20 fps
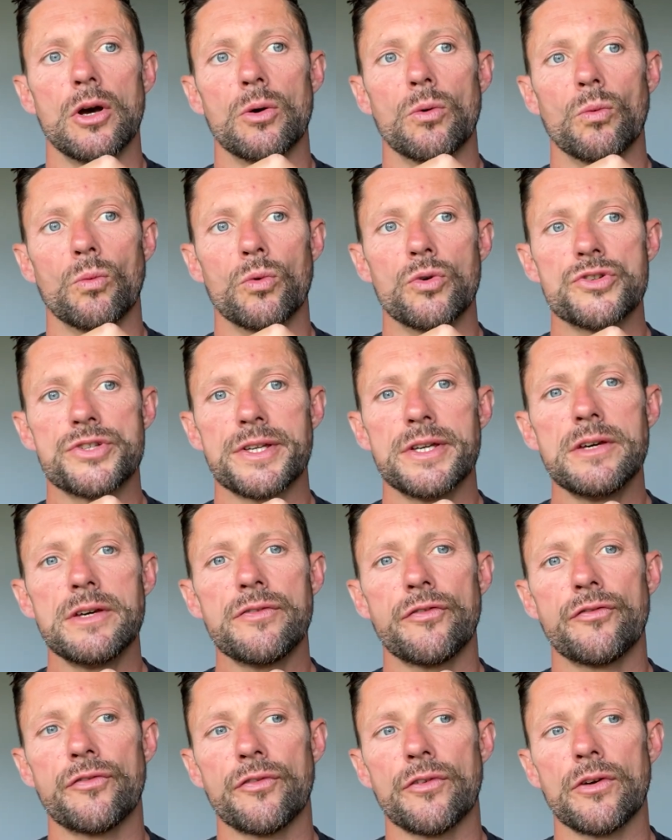was
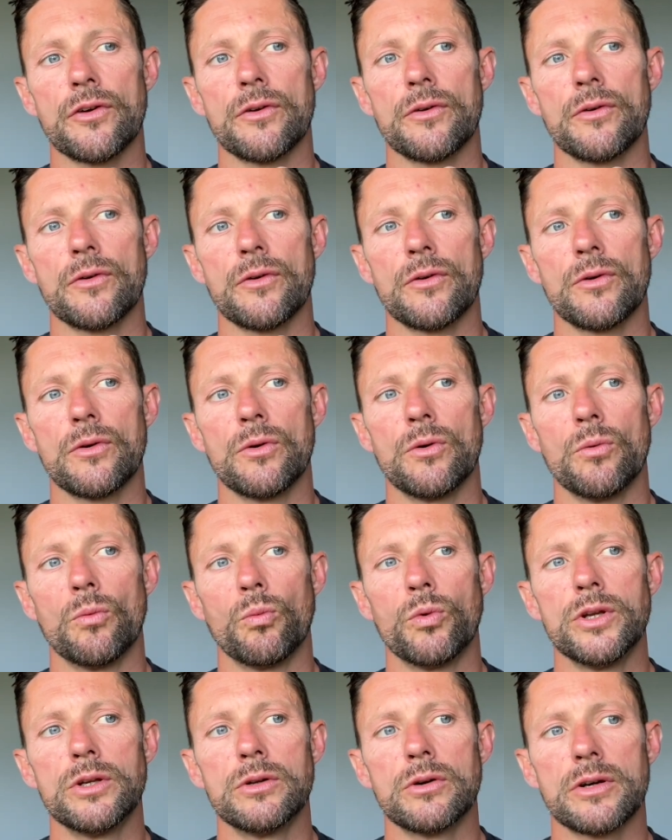if
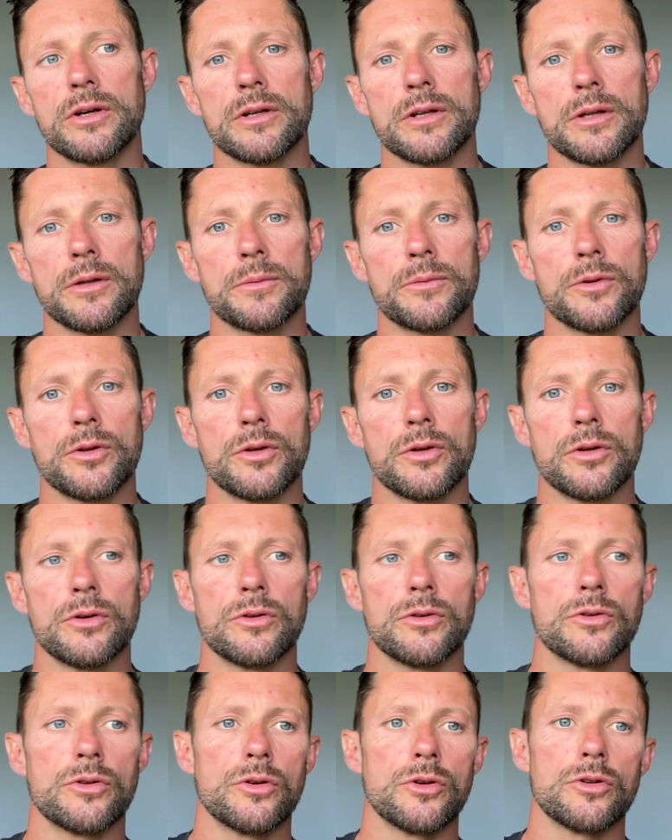we look at
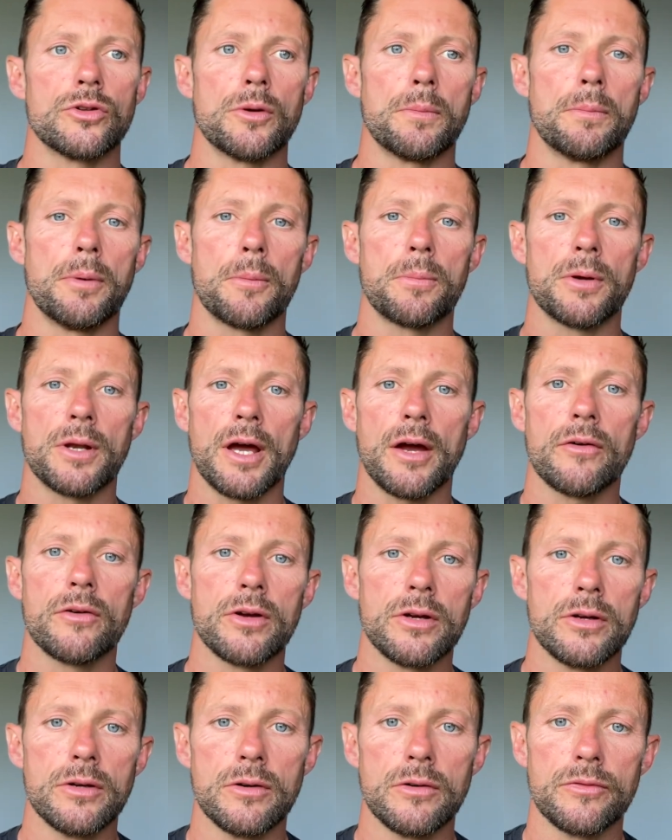the
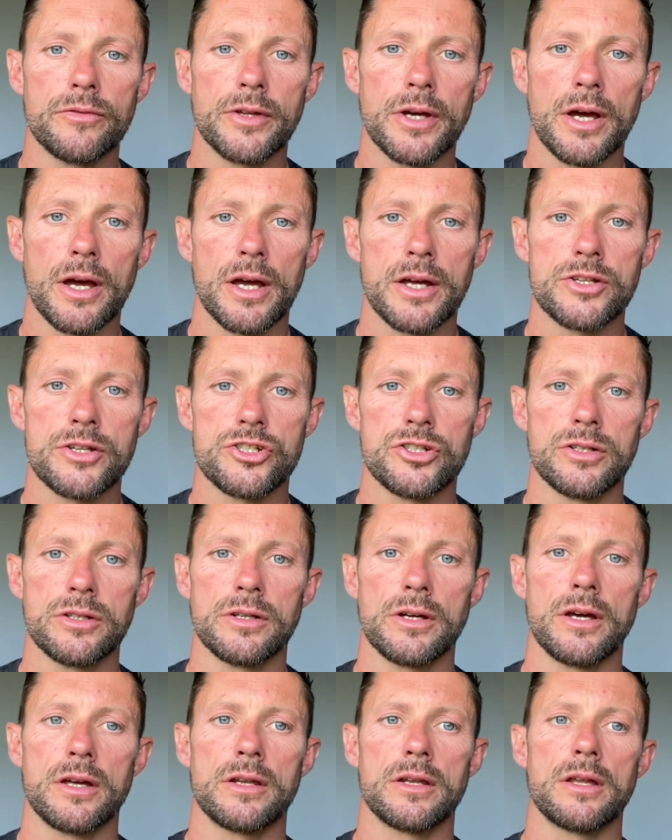popularity of Naihanchi
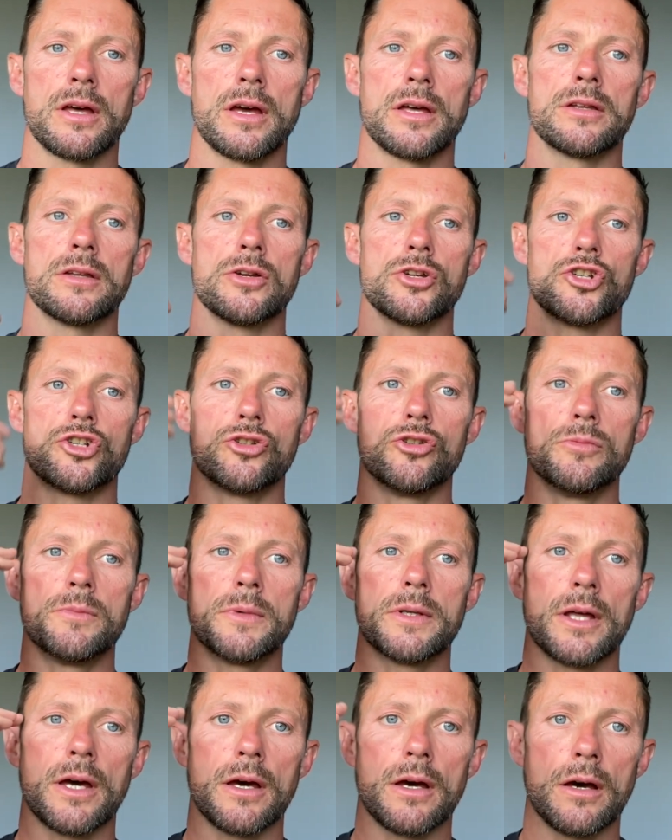and assuming
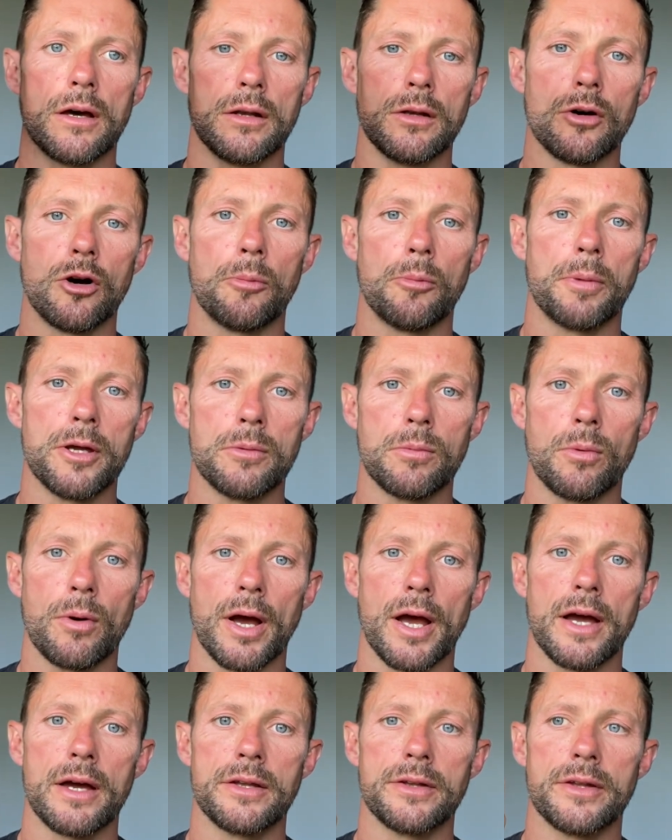that a lot of people
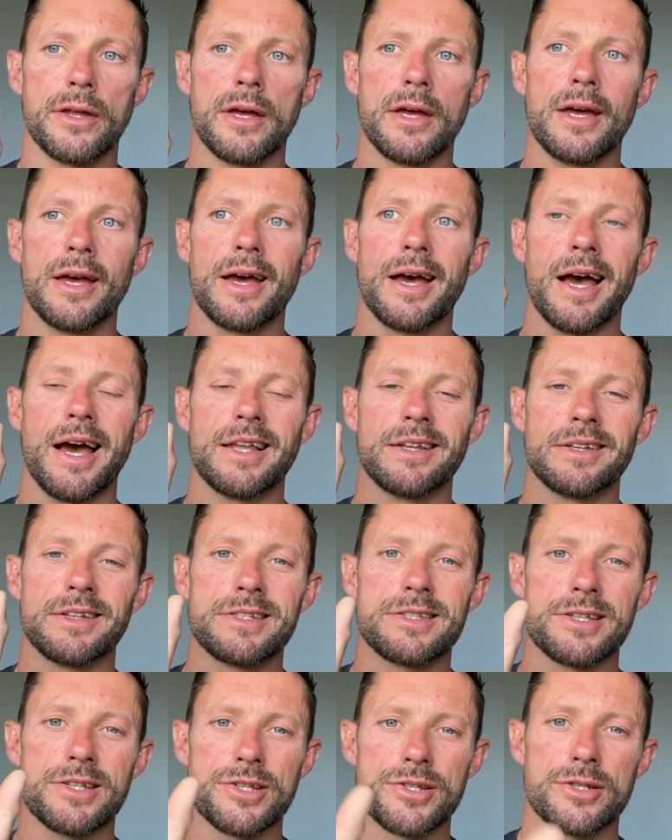had at
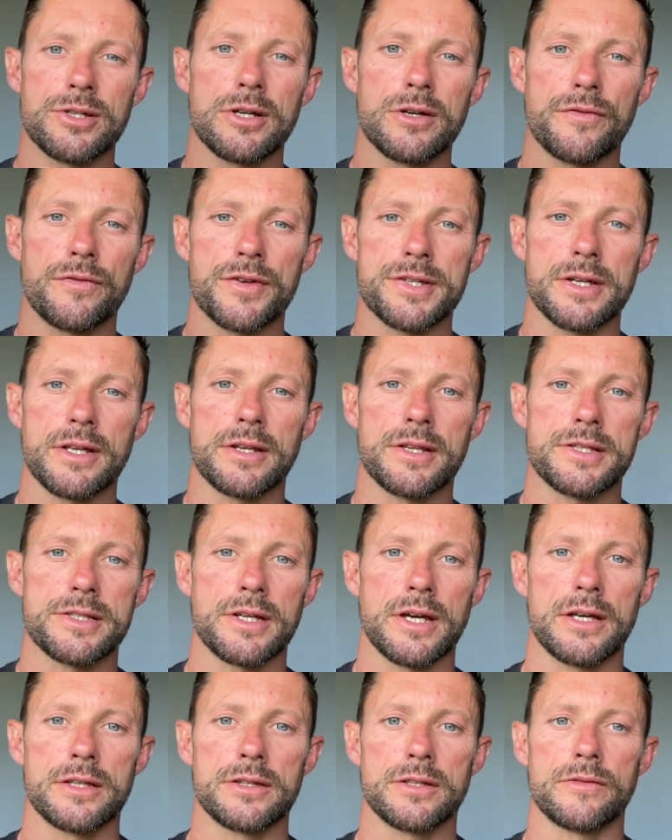least a surface
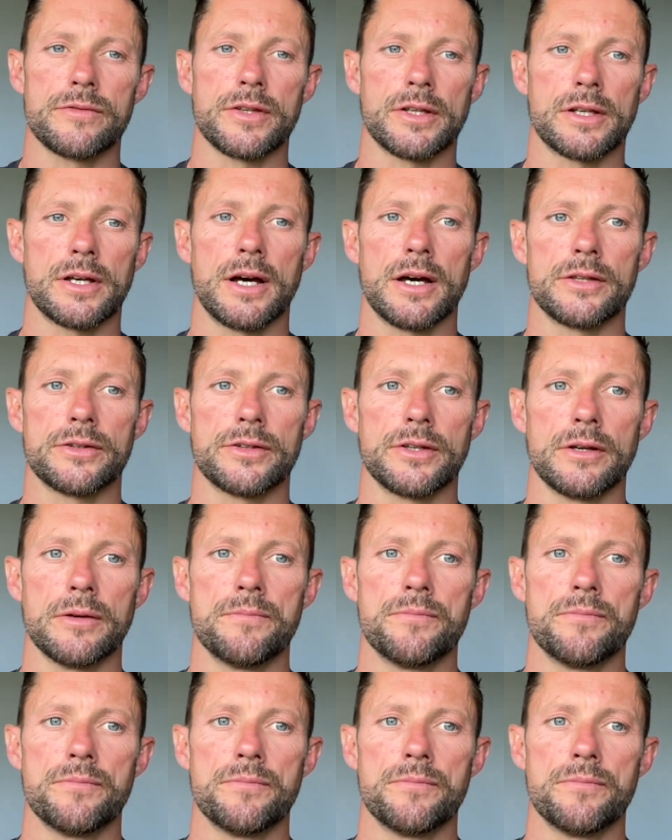understanding of the kata.